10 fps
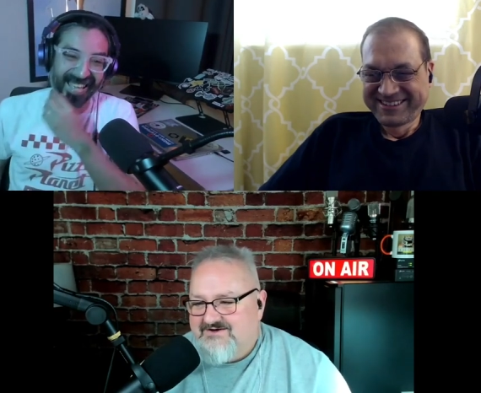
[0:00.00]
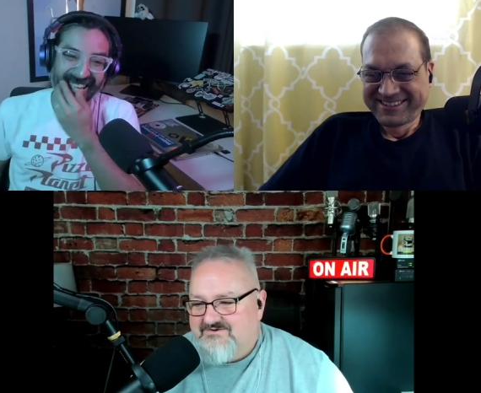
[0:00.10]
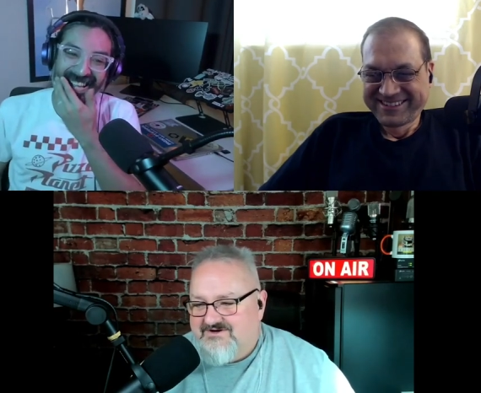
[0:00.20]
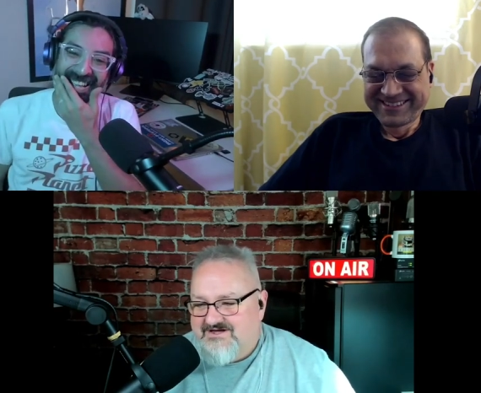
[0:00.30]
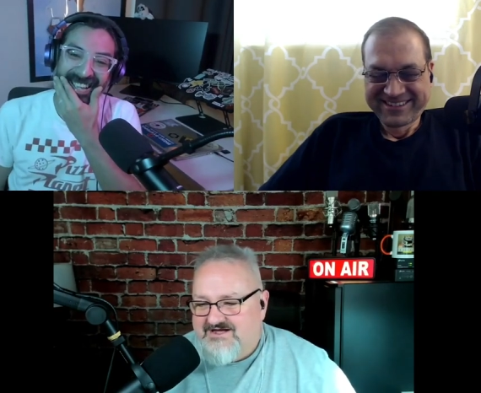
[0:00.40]

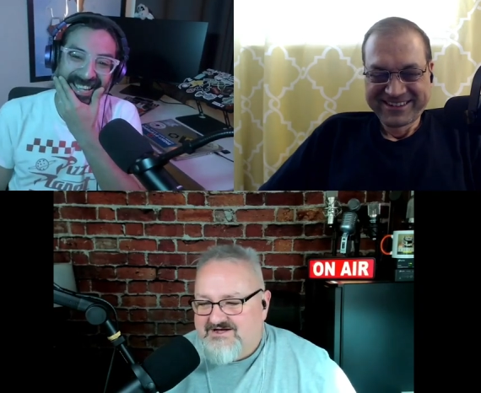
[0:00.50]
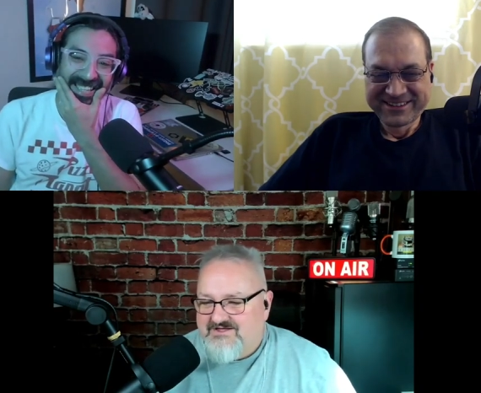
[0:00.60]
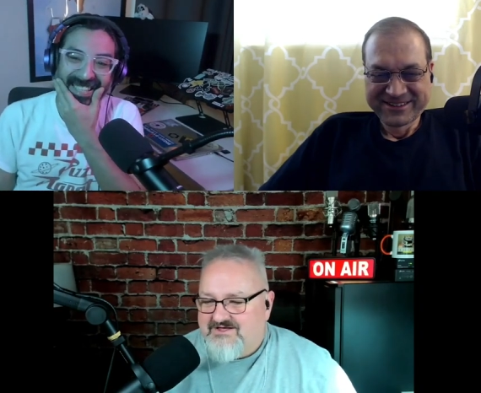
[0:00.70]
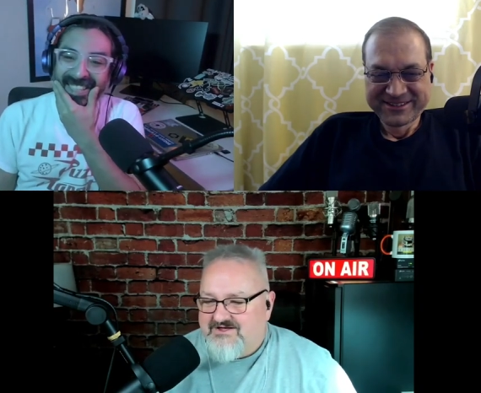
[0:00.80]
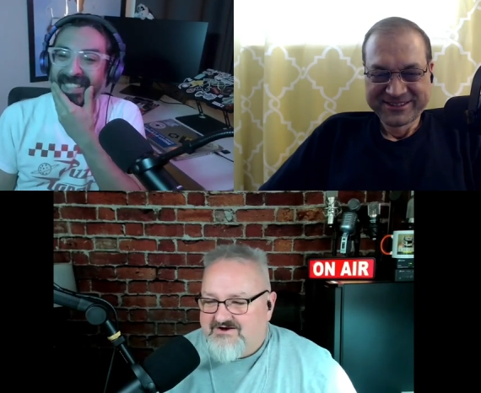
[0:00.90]
Speaker 1: well,
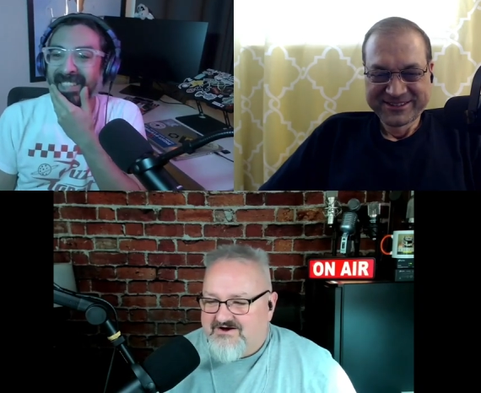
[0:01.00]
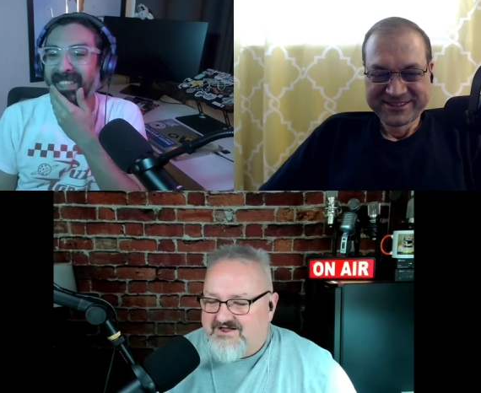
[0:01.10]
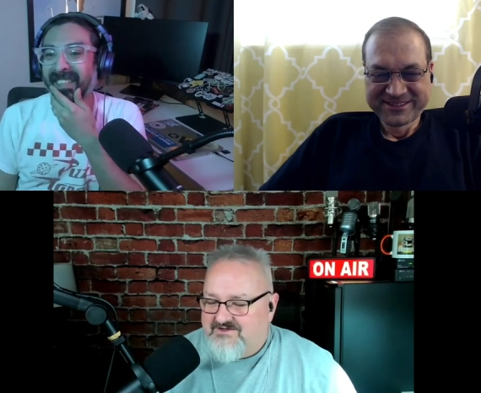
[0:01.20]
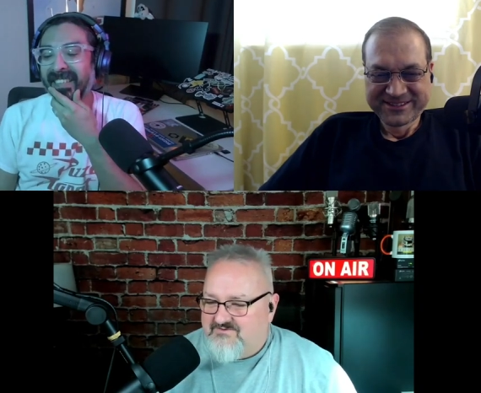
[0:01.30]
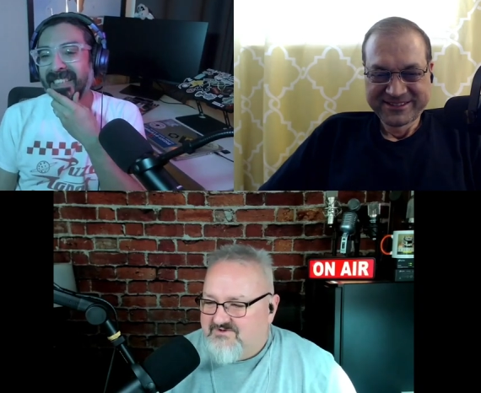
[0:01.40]
all
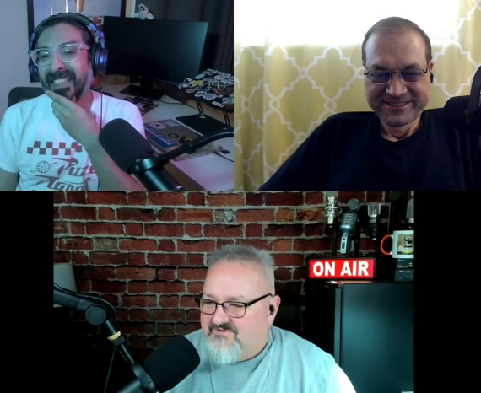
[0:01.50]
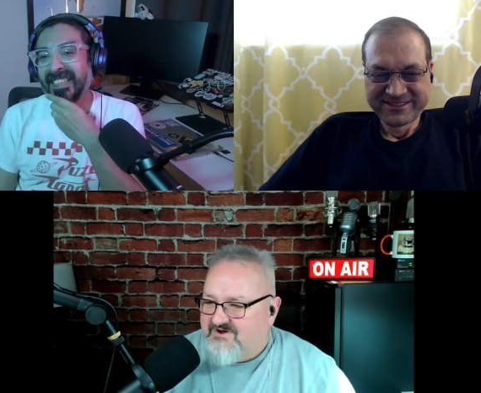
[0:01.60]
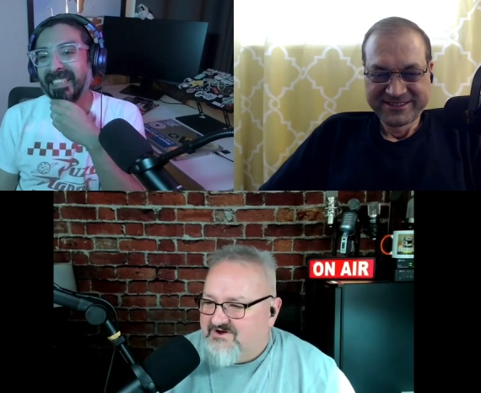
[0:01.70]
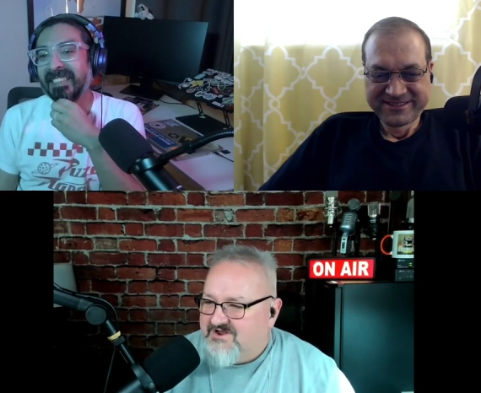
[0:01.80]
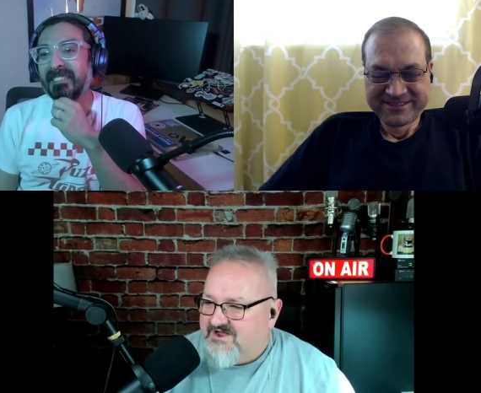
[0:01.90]
right. We better
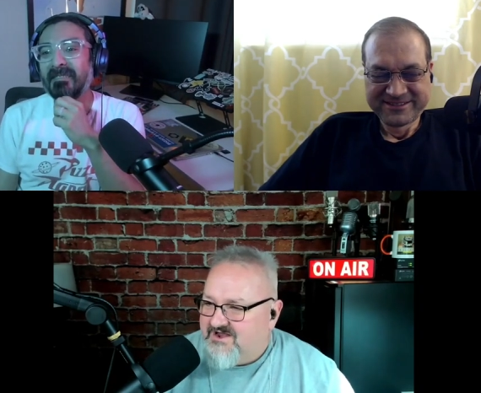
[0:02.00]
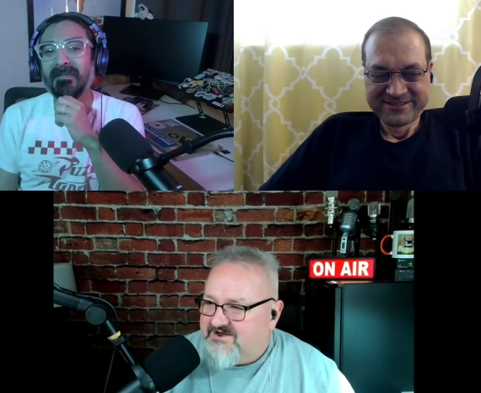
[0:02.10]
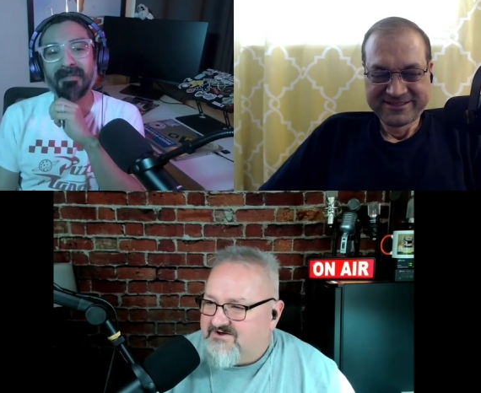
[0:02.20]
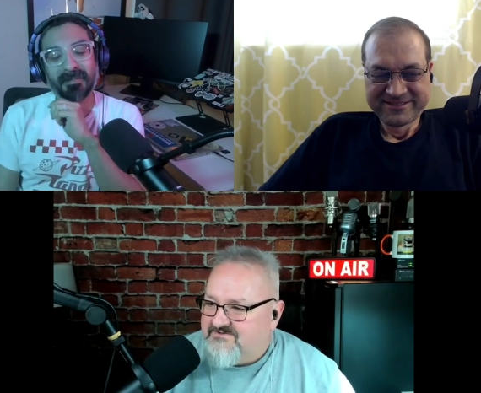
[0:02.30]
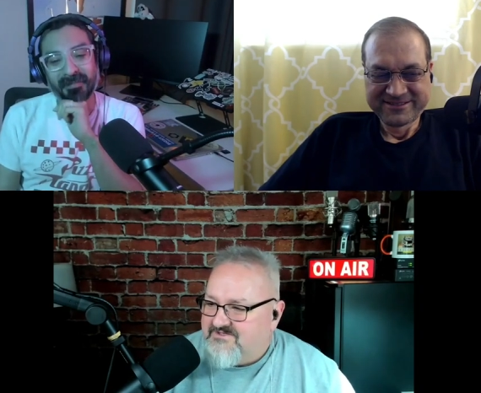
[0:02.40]
get out of
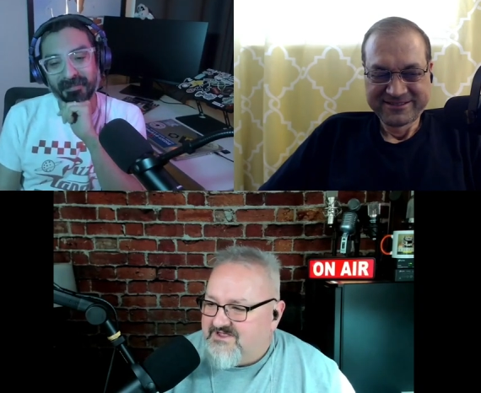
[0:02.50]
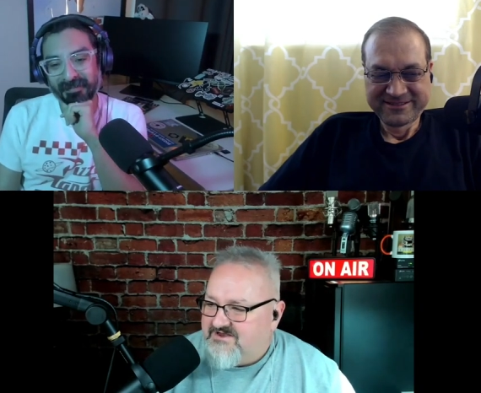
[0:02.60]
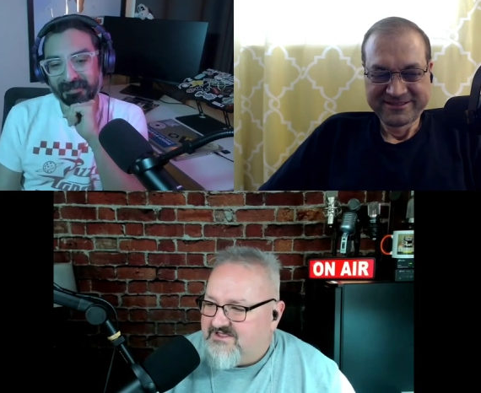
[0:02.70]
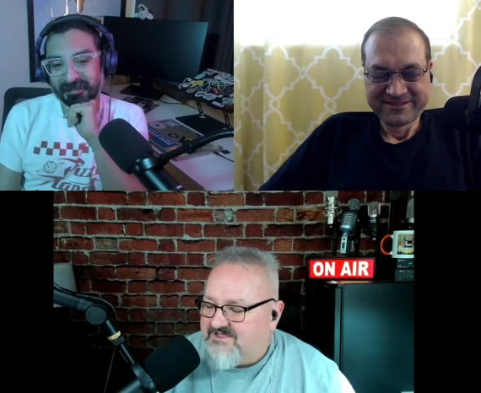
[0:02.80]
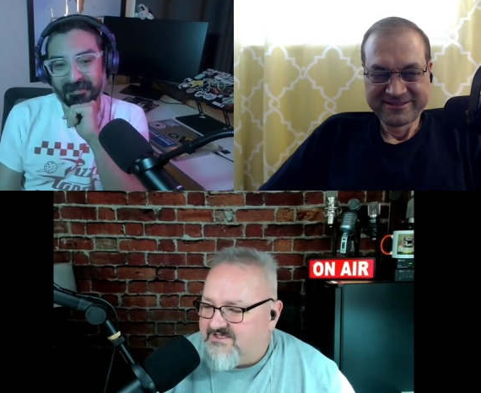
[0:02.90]
here then.